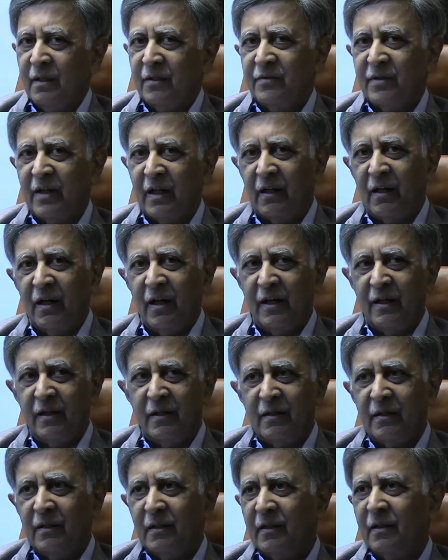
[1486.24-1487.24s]
satellite
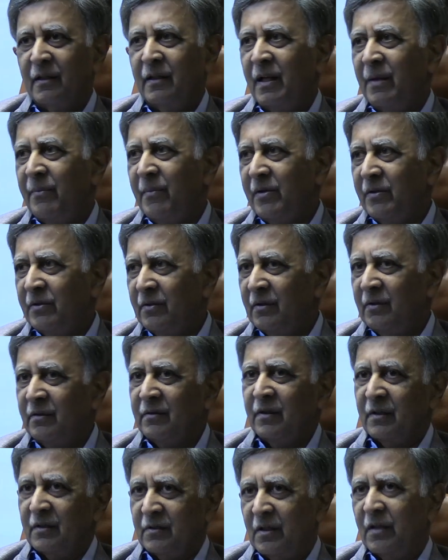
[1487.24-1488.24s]

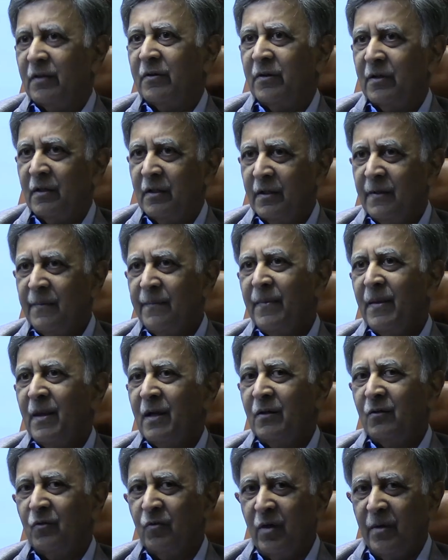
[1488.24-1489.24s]
images, etc.,
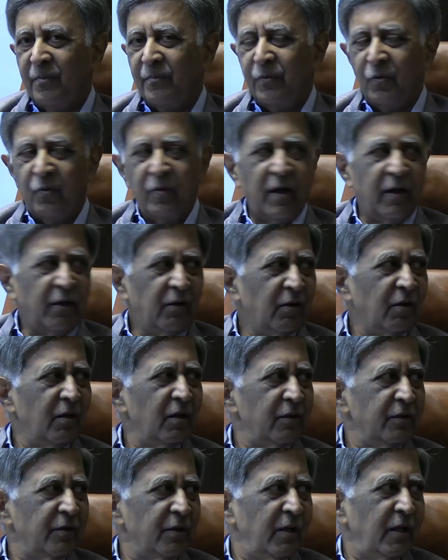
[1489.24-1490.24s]
to improve
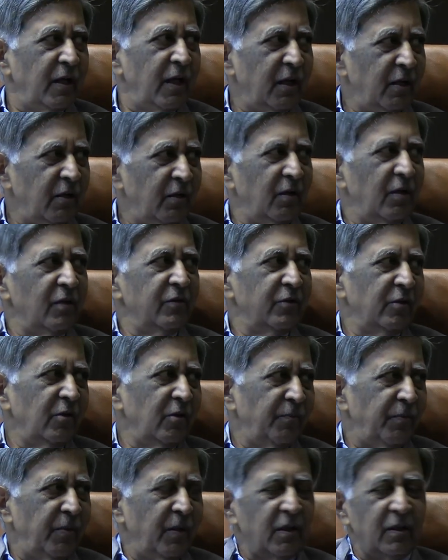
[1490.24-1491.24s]
agriculture and
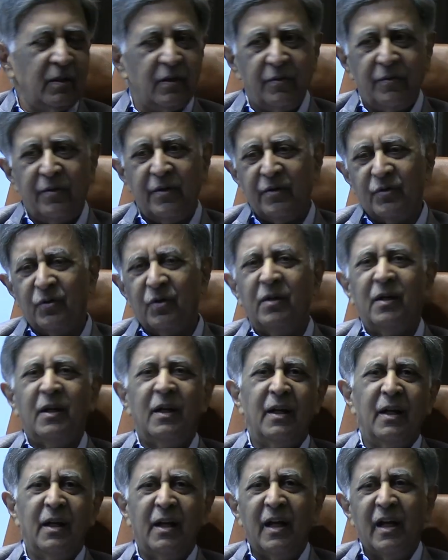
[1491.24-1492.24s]
agricultural productivity. So
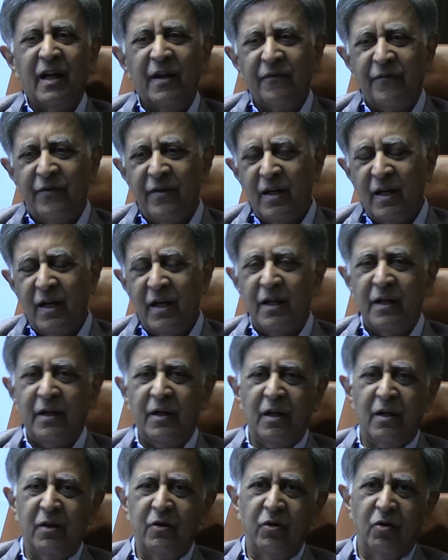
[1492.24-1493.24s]
every
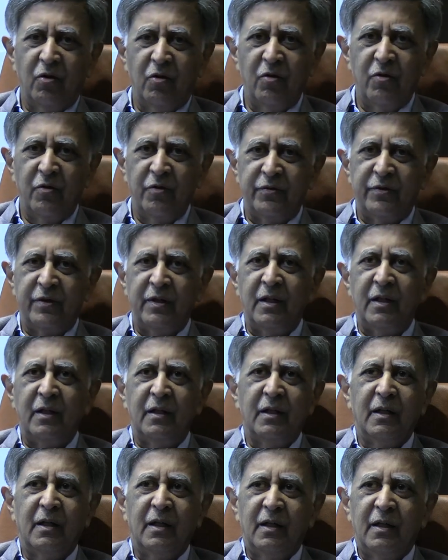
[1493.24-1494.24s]
area you're going to
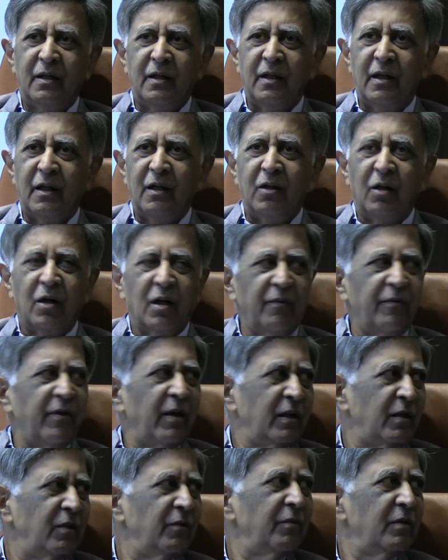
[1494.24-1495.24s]
see a lot of
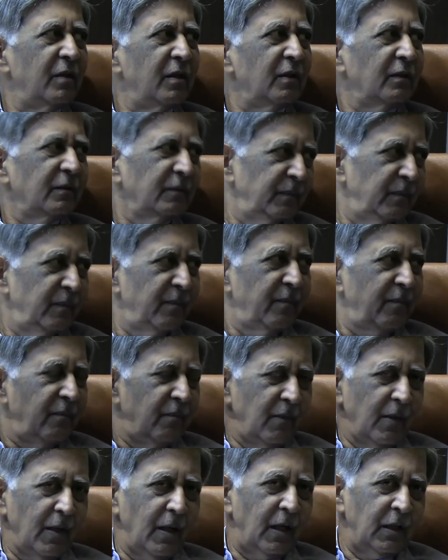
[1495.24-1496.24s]
activity.
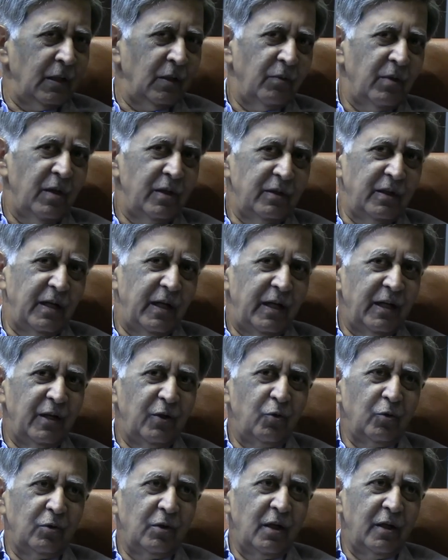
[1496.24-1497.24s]
Otherwise,
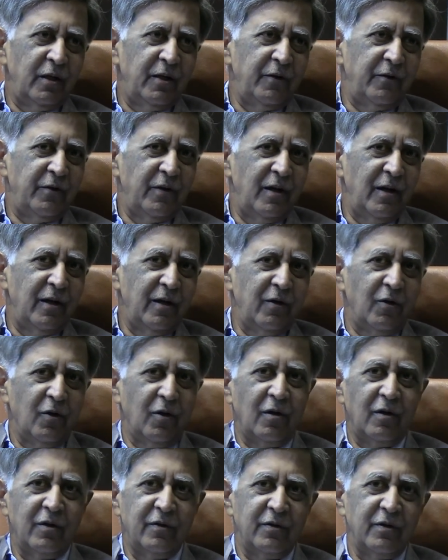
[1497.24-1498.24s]
getting to $30 trillion
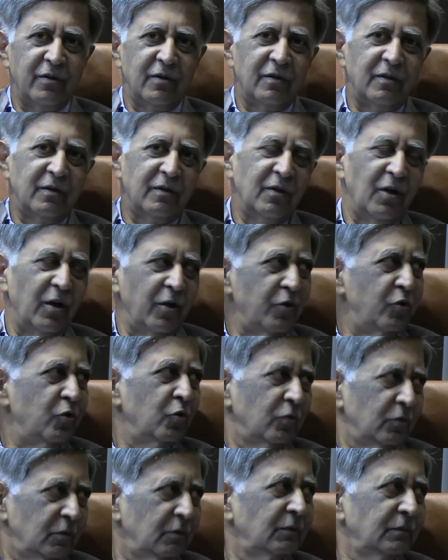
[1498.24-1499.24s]
is not a
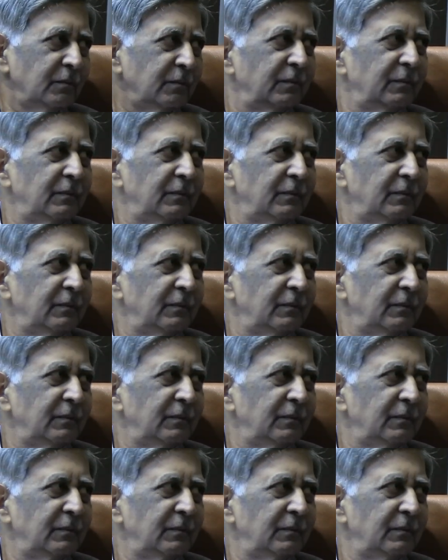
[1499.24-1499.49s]
joke.